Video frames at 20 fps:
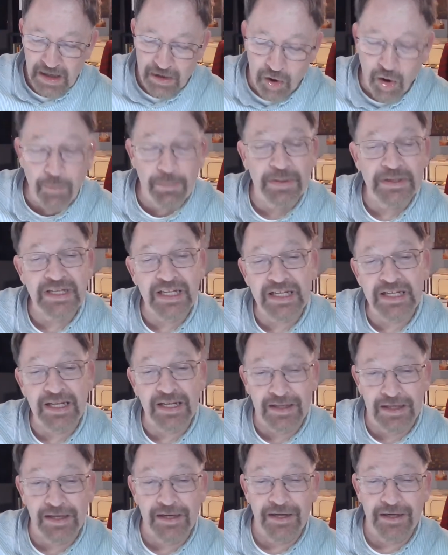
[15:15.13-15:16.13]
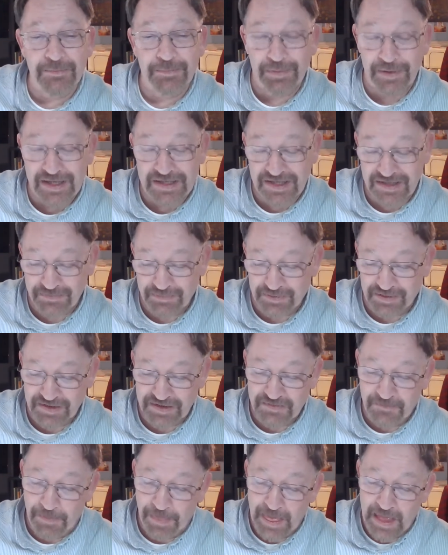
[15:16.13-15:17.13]
Openly declared
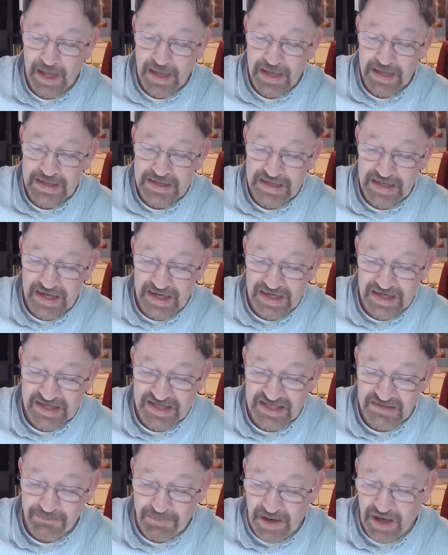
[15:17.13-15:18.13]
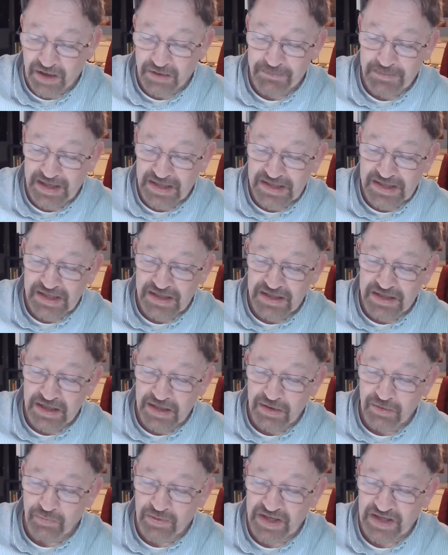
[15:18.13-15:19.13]
principles. It experimented
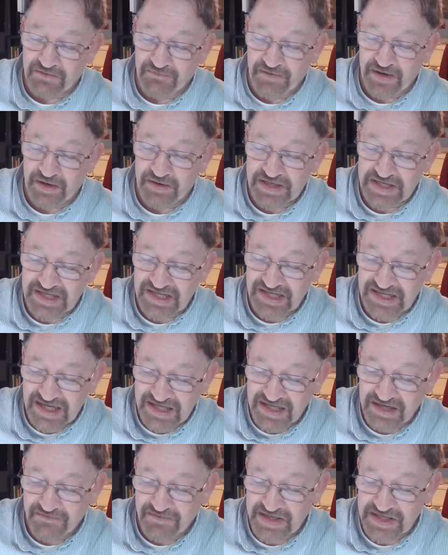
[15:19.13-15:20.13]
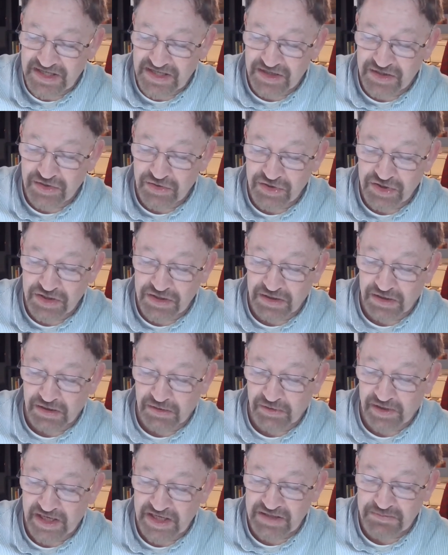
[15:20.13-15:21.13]
with various sets of institutional
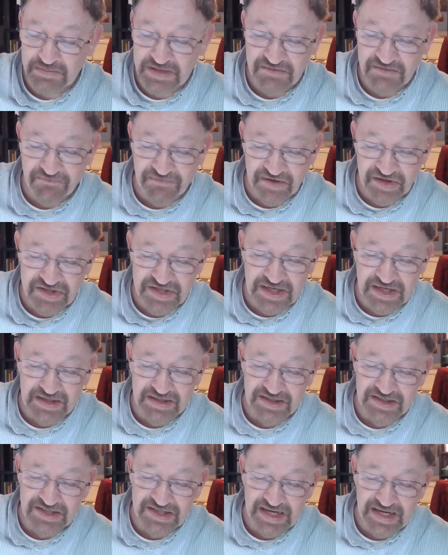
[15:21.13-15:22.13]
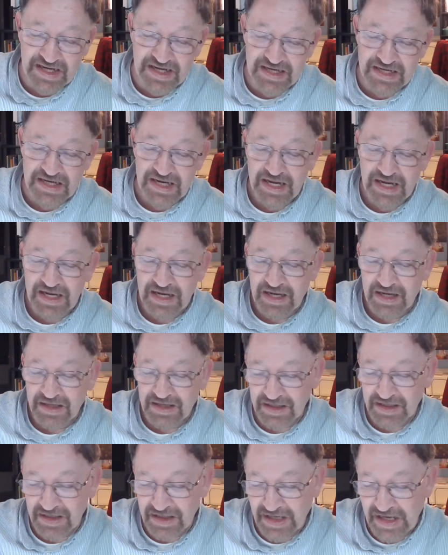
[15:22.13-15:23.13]
arrangements, first on the state,
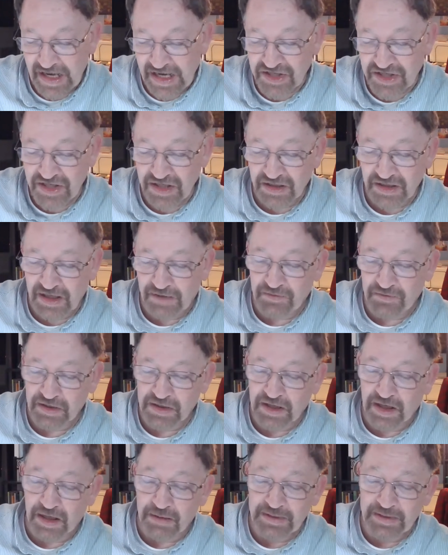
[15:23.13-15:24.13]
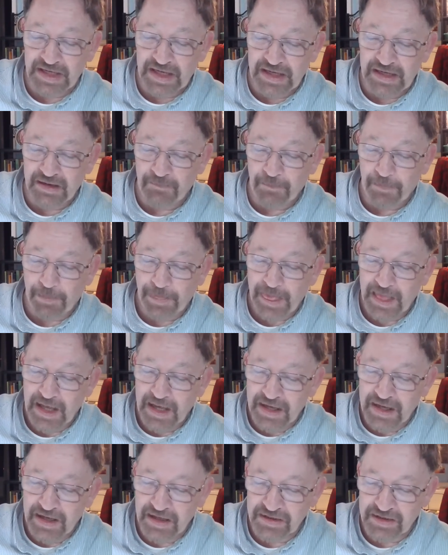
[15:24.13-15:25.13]
than the national level, culminating
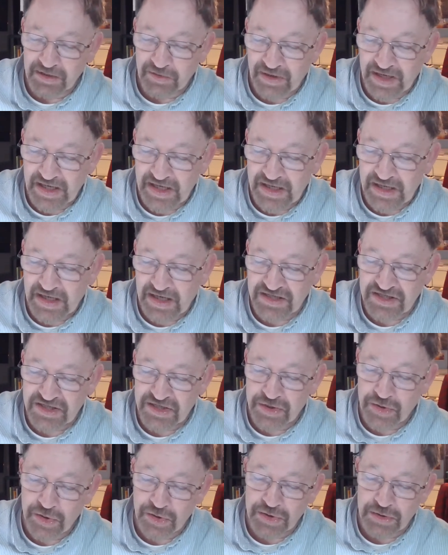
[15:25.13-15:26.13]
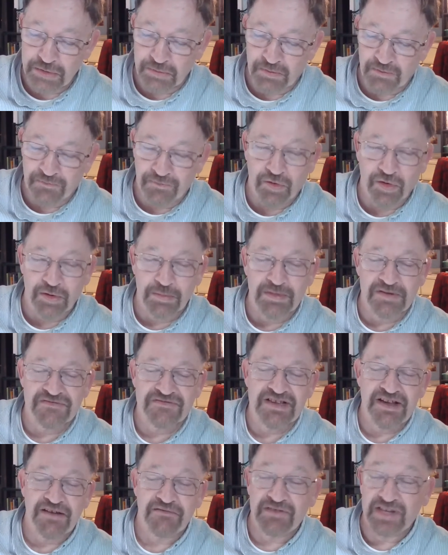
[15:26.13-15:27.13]
in the great constitutional reform of
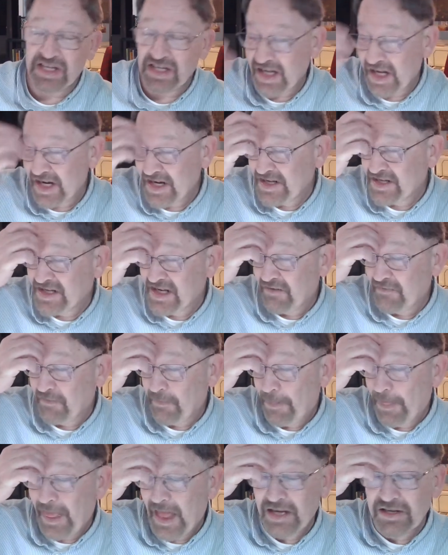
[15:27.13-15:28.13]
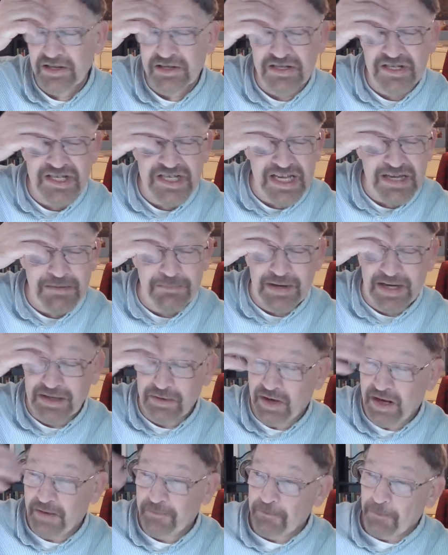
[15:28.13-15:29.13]
1787. And you'll see, by
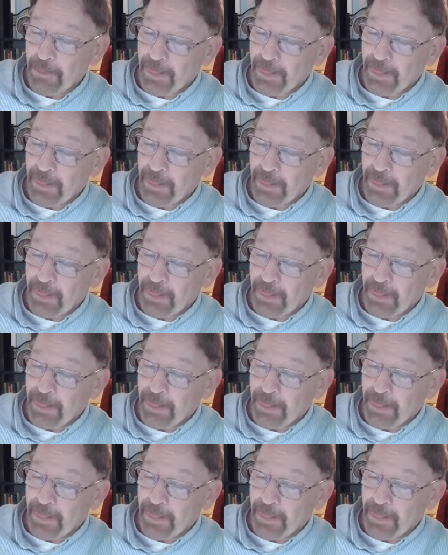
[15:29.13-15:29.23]
the way,